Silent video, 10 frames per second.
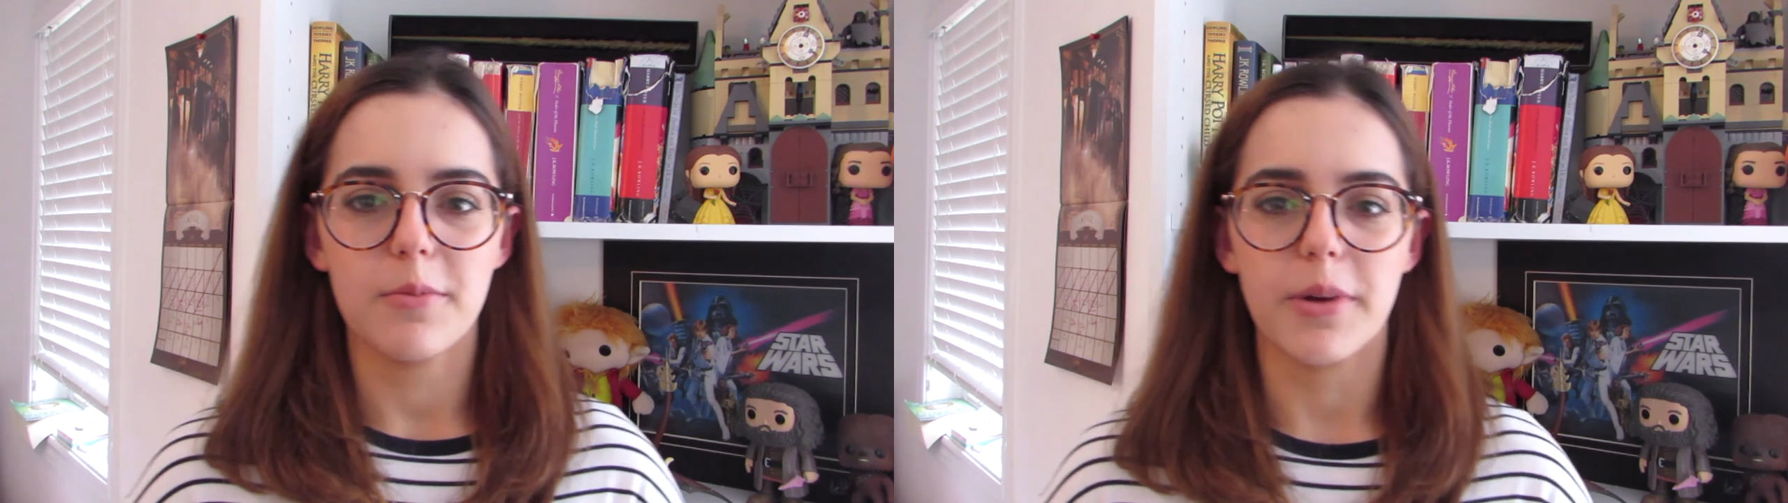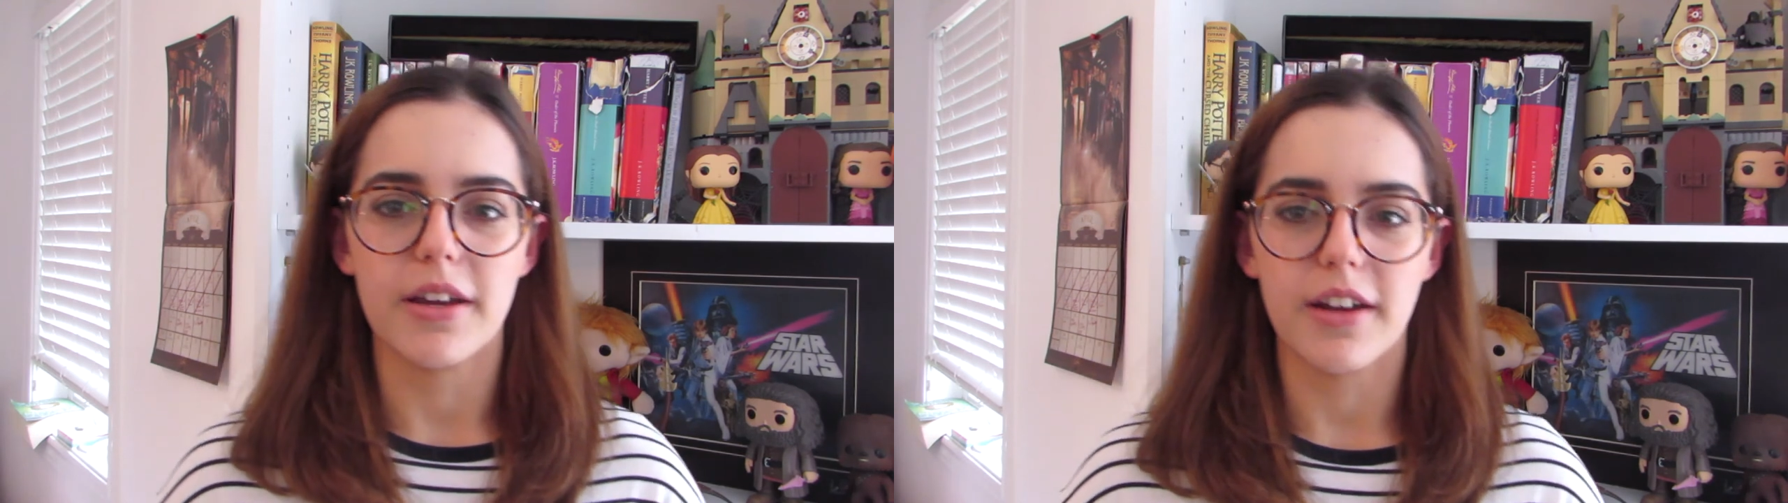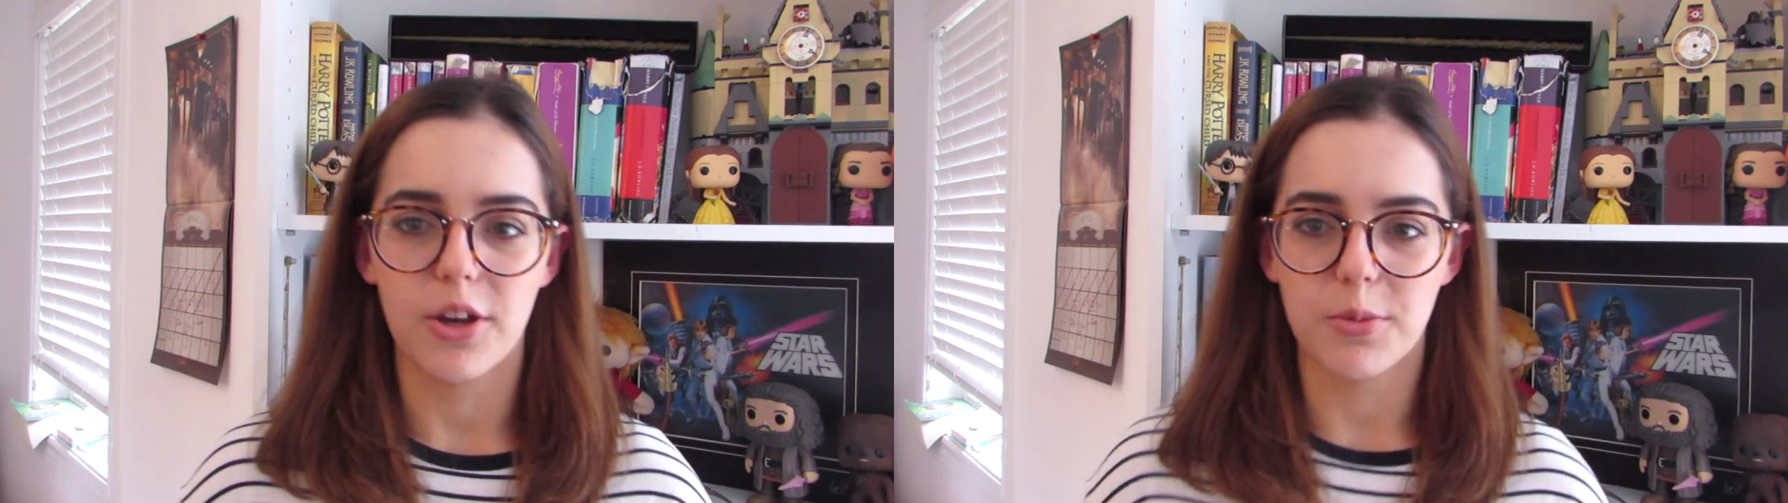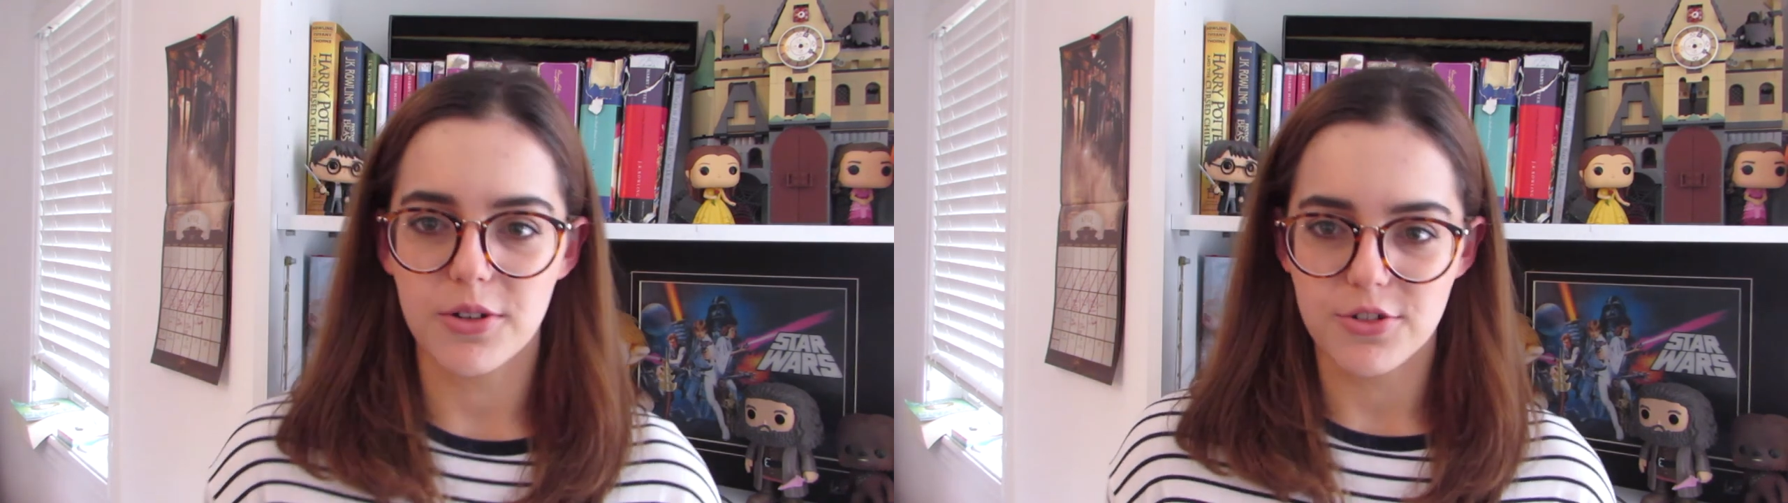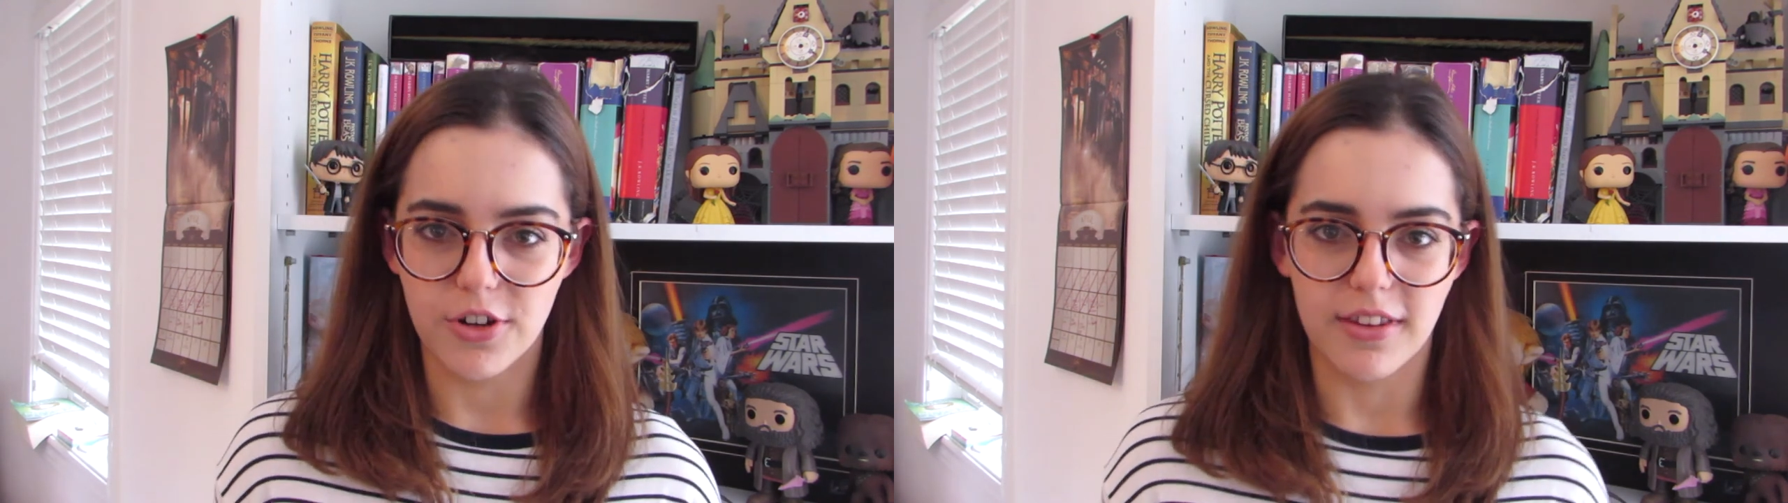But I hope you
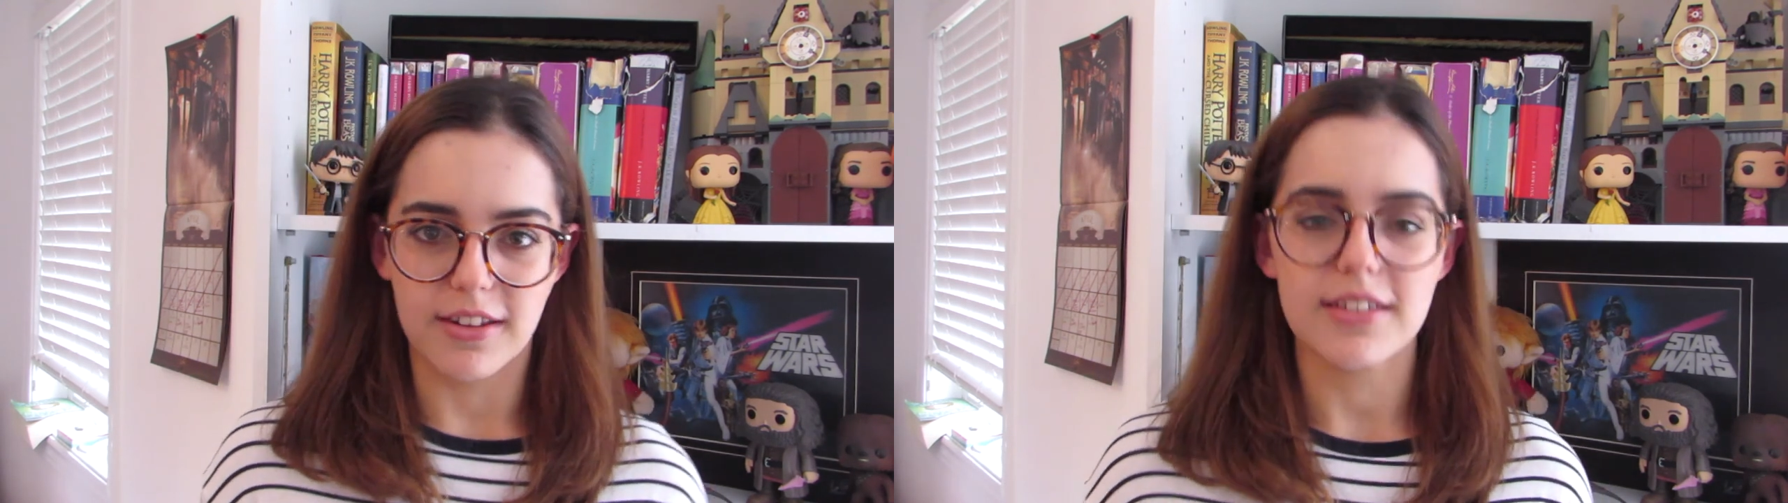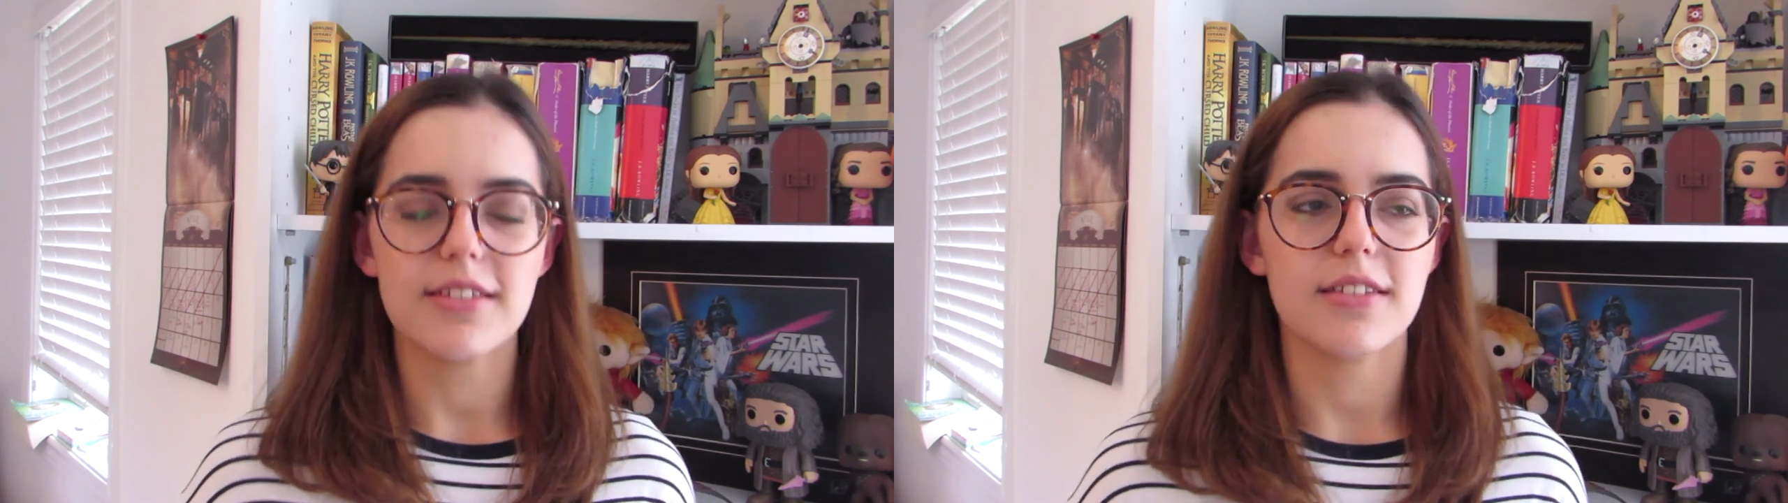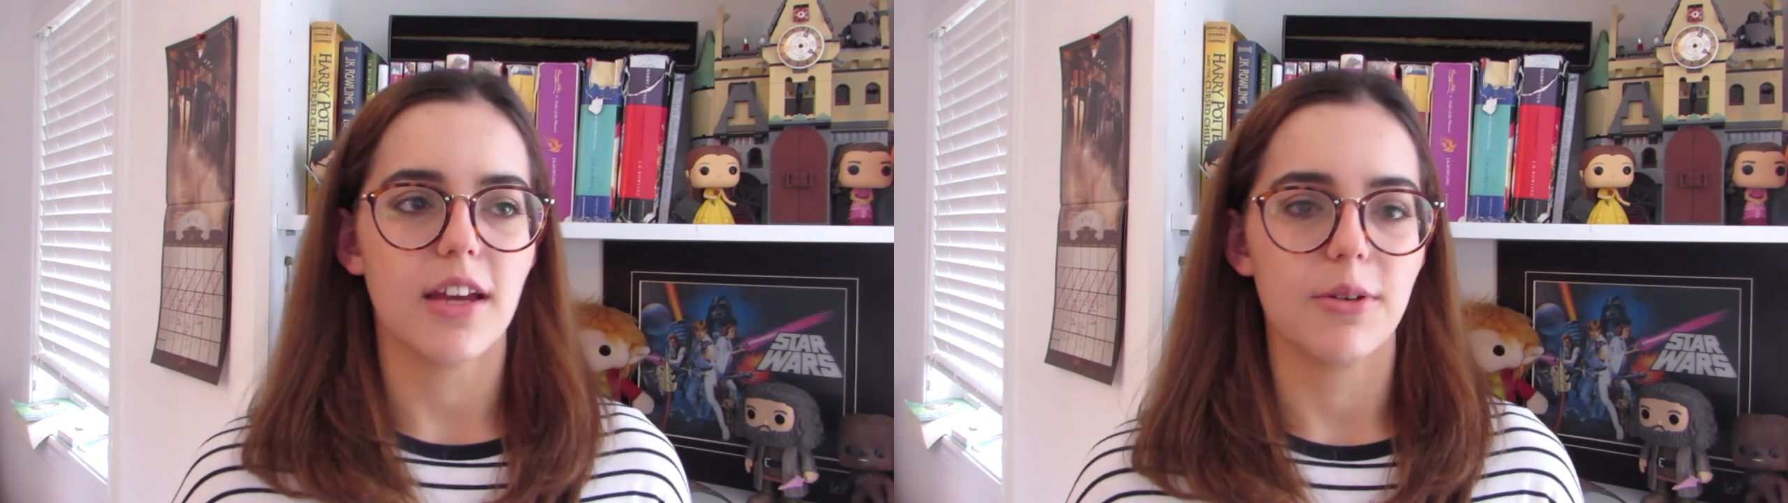enjoyed the list.